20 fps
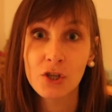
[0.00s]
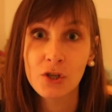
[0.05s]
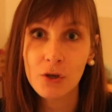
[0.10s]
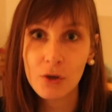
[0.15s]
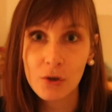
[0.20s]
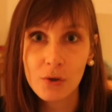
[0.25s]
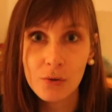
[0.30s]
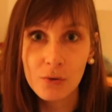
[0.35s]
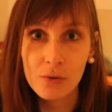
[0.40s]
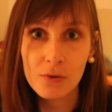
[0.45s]

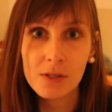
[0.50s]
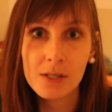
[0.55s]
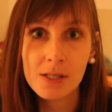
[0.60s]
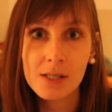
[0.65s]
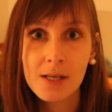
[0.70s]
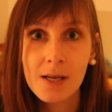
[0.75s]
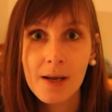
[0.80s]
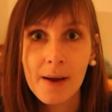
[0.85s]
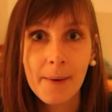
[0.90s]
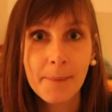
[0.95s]
use,
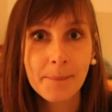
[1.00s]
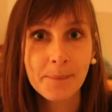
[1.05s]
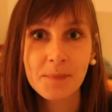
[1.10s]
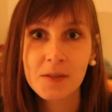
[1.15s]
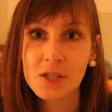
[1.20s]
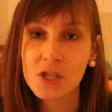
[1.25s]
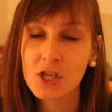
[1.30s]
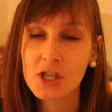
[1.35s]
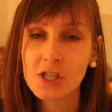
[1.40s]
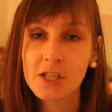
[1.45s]

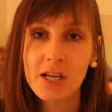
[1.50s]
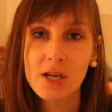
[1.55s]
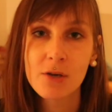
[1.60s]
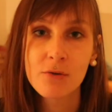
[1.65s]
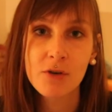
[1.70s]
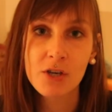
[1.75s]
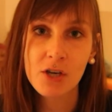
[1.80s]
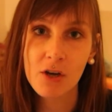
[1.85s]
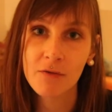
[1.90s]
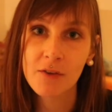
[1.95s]
just get
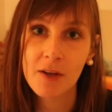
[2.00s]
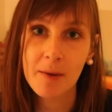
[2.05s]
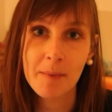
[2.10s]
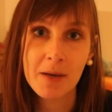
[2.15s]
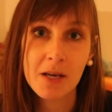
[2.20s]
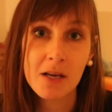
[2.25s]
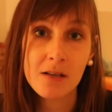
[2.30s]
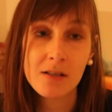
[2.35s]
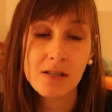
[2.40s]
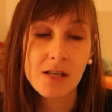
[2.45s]
rid of them,
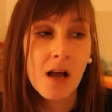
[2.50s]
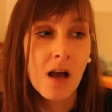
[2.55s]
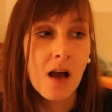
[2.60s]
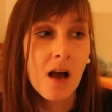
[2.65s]
because